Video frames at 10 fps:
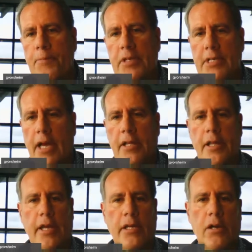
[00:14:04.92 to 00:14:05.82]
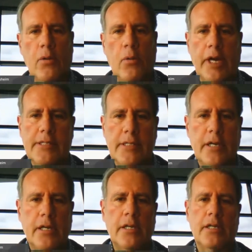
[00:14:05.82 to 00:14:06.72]
Does that land go
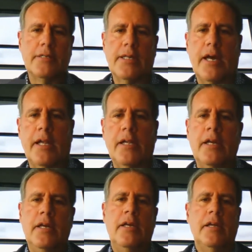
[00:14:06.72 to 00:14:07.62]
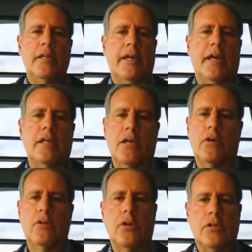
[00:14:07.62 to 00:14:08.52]
wasted? Does that
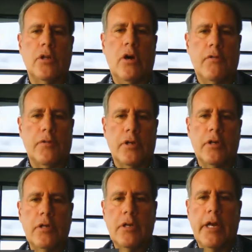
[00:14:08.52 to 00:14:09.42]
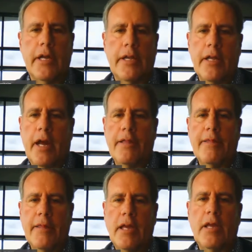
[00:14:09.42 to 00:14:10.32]
look over? And I
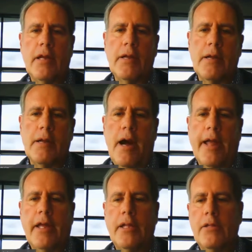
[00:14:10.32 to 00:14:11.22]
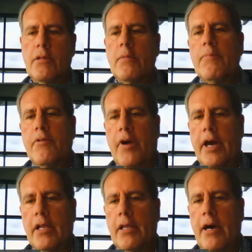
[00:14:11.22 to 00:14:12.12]
think I can
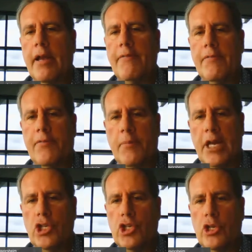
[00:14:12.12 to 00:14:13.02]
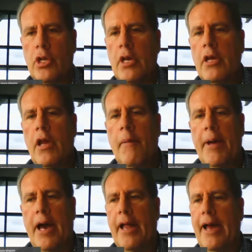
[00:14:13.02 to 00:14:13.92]
provide a lot of information
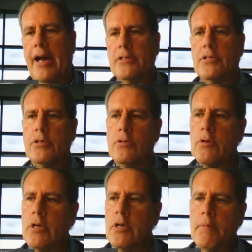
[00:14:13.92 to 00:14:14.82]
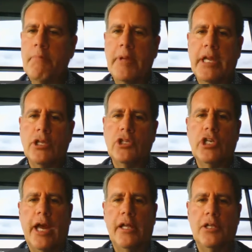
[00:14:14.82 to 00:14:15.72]
about how to meet
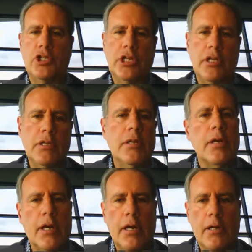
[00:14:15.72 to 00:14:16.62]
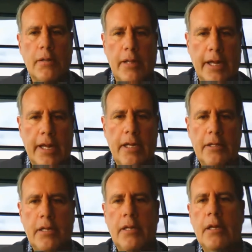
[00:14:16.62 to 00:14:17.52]
challenging uh,
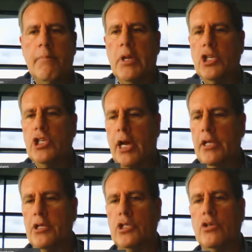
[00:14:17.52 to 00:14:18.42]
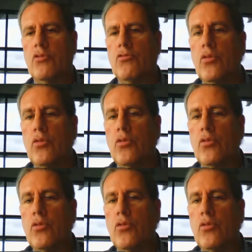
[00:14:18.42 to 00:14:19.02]
land, meet challenging